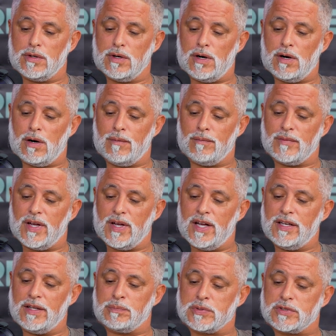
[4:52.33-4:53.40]

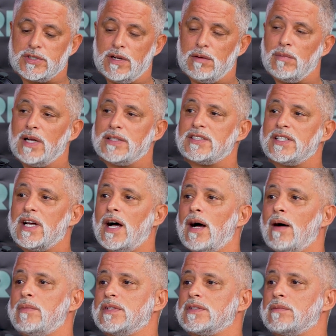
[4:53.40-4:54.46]
80% of my
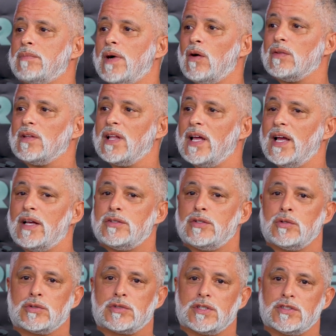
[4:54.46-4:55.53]
job is about land
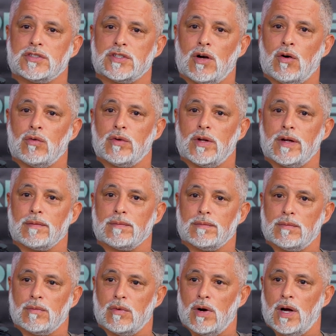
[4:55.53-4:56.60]
use and zoning,
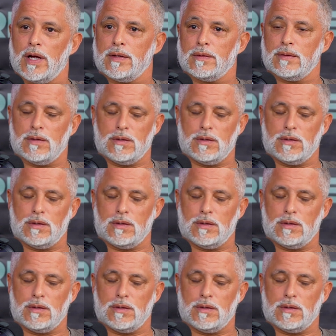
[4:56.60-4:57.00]
right?